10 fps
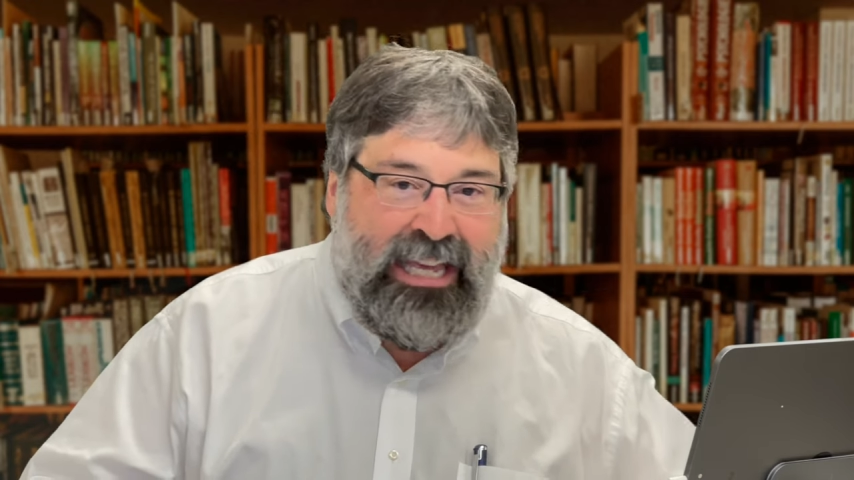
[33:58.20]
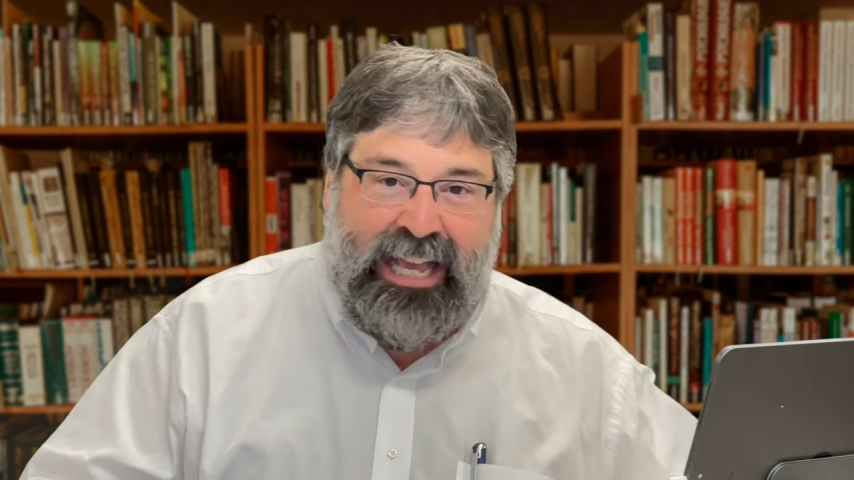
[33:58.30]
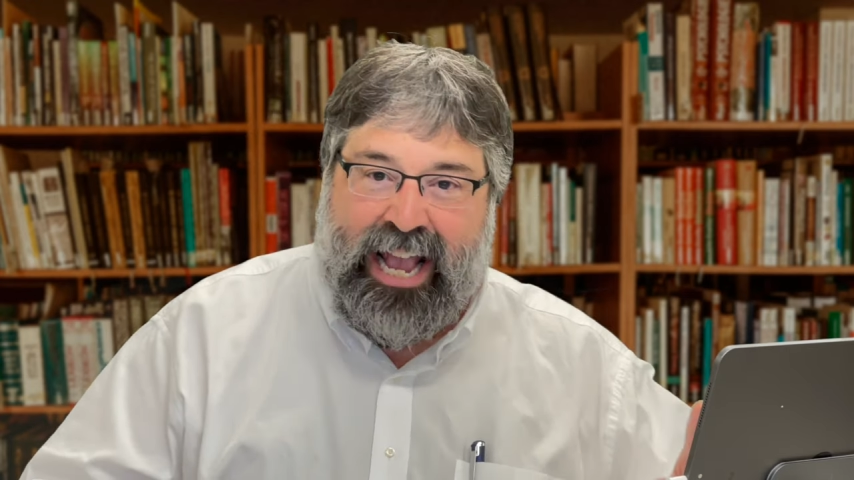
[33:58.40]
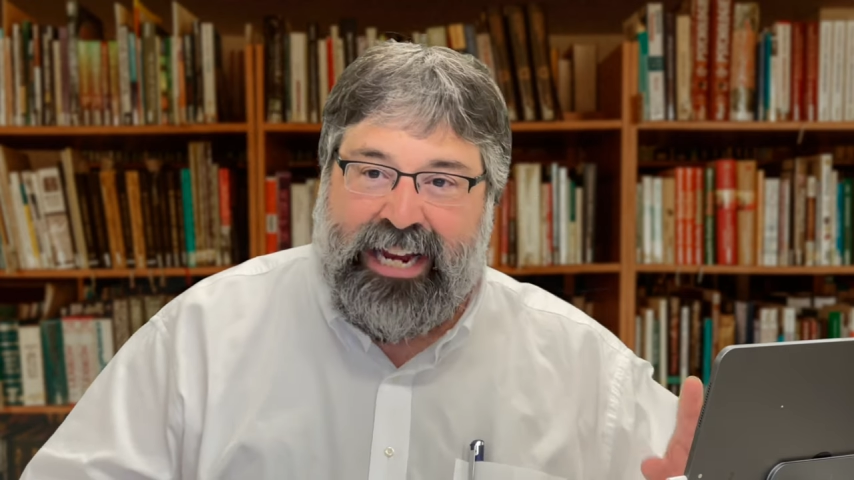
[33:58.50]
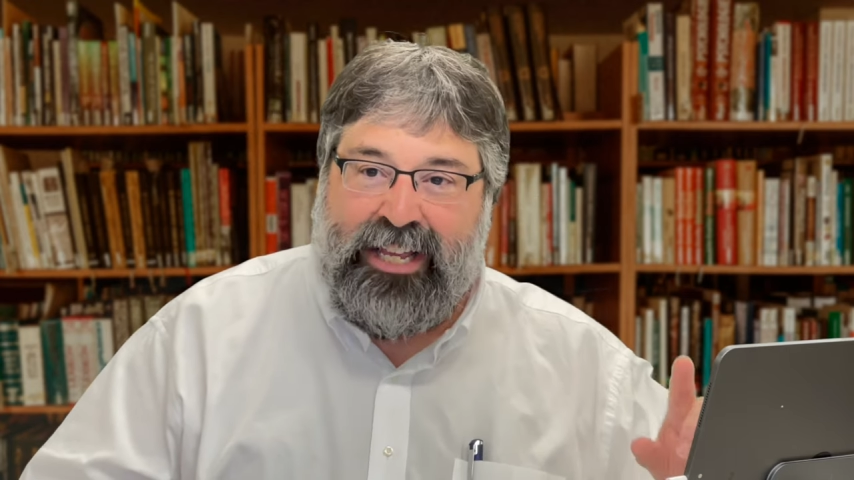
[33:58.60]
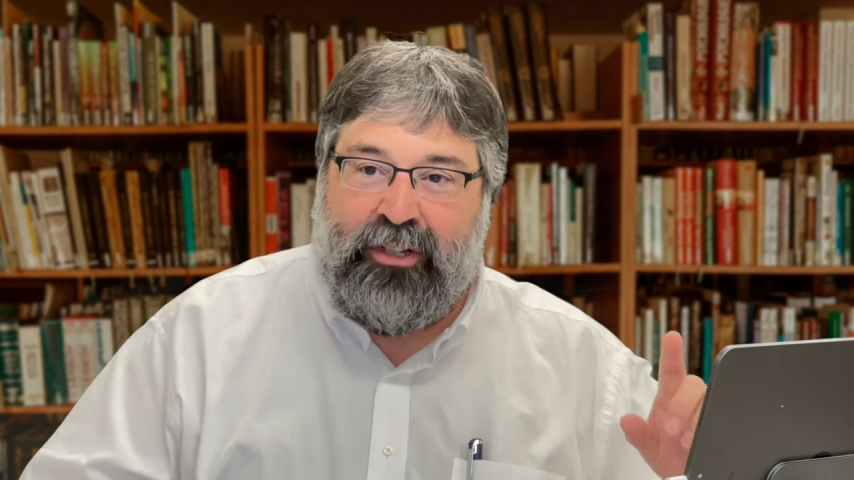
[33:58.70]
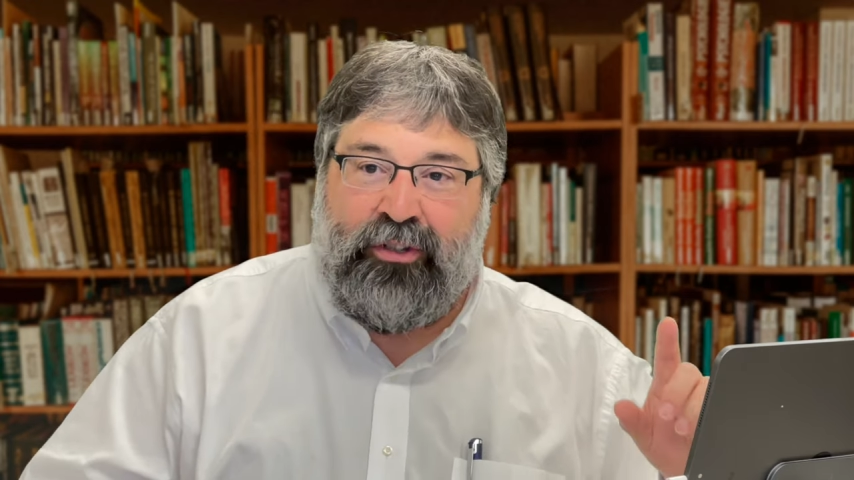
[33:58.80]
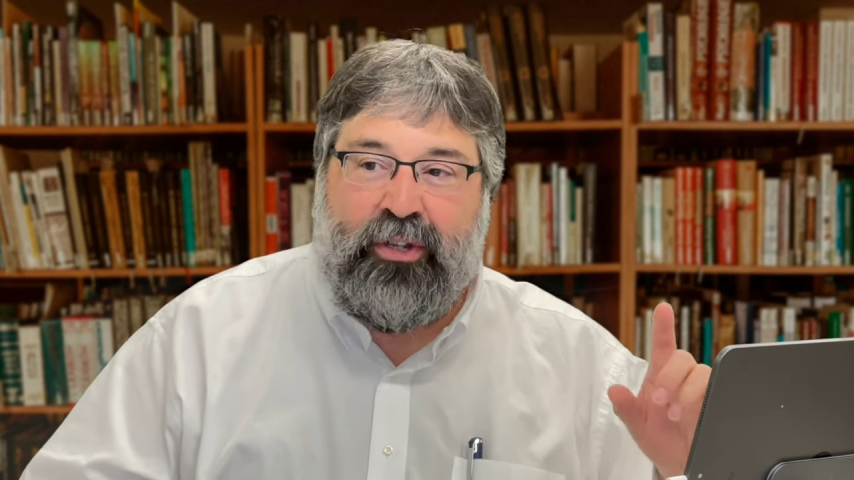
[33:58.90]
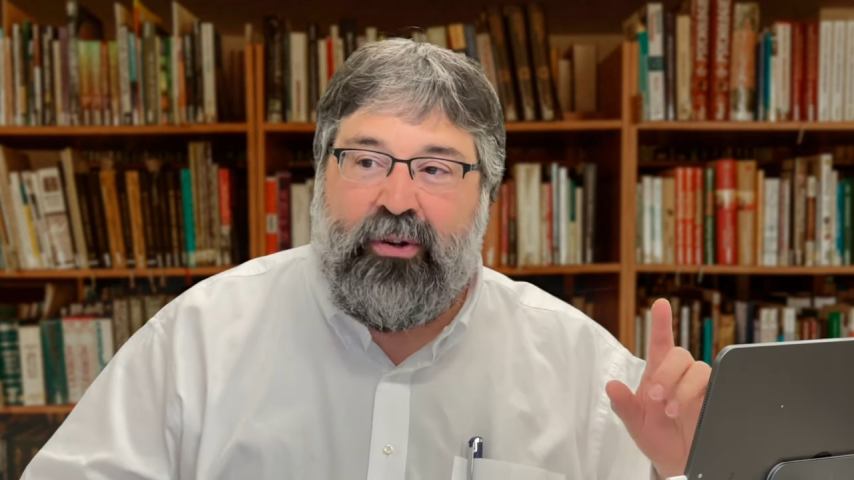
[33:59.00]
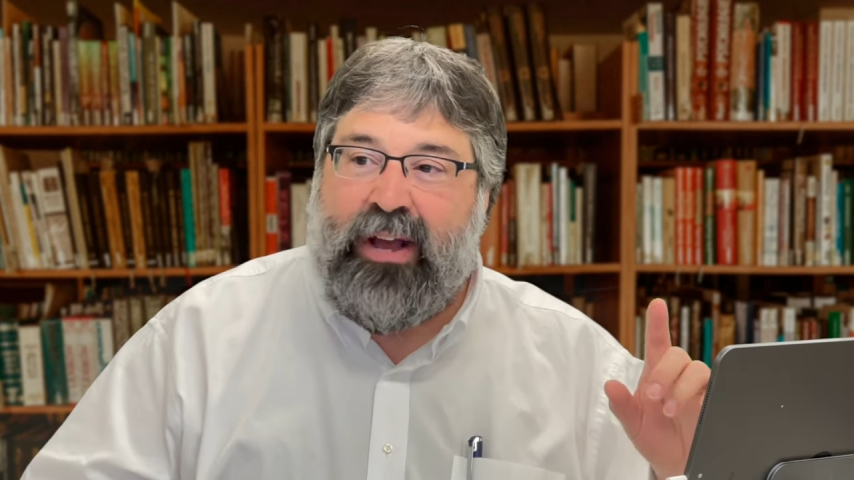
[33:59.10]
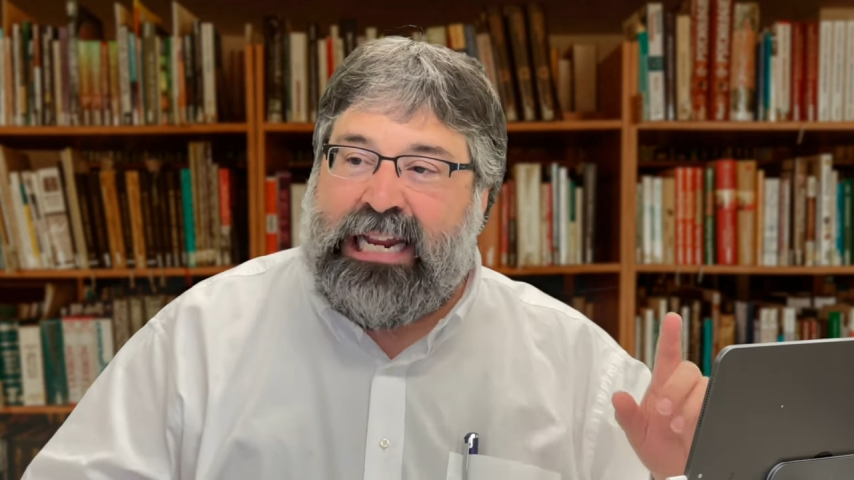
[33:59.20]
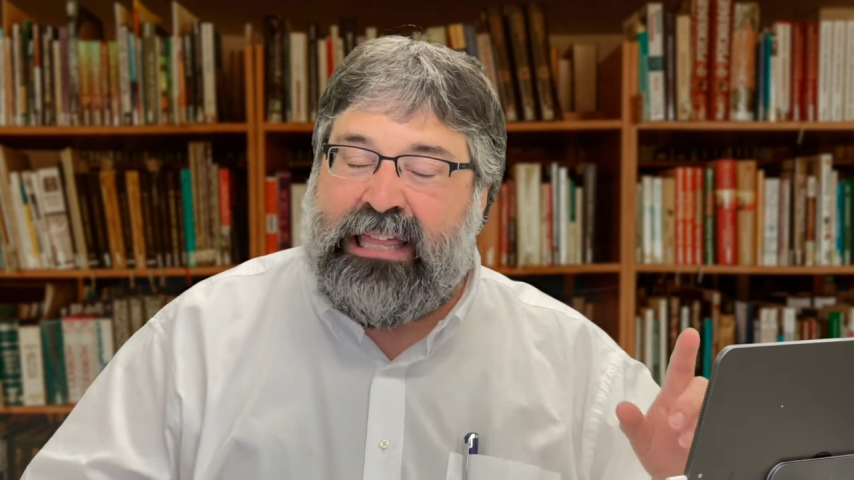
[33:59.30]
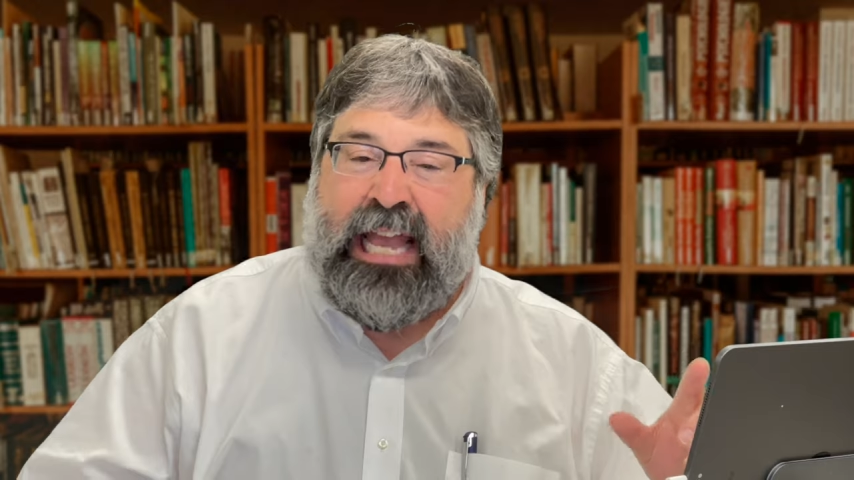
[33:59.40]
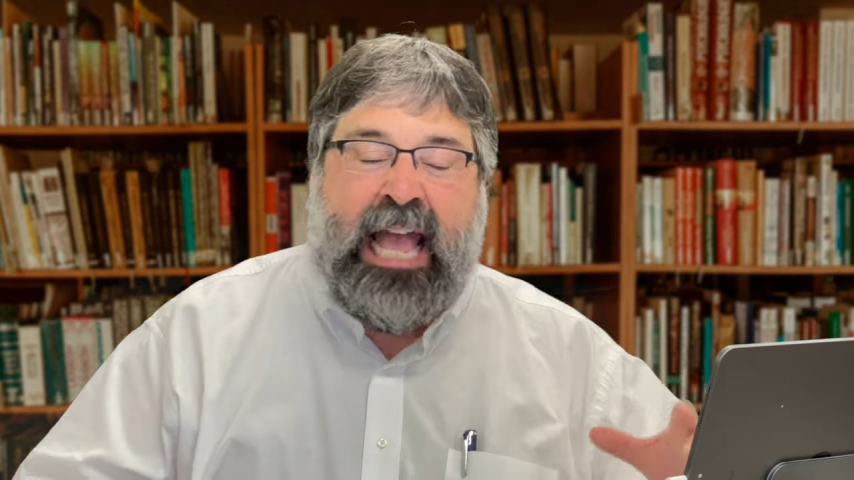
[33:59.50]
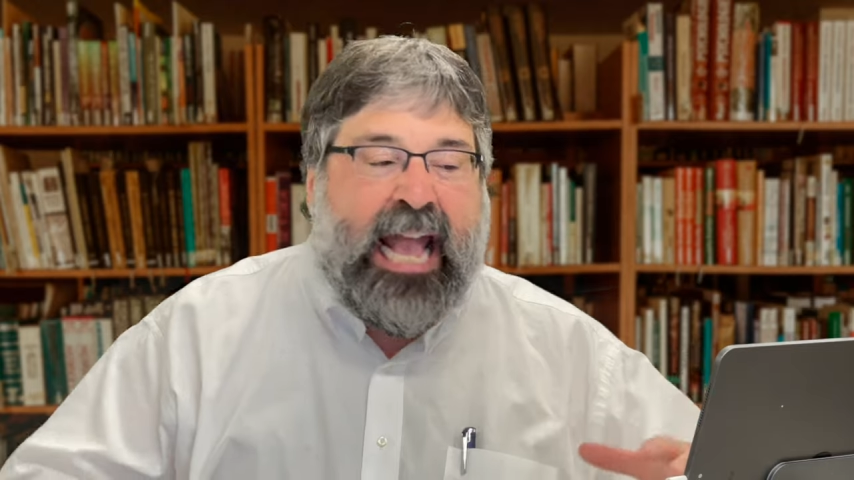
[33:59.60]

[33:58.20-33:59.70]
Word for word: and he'll do anything.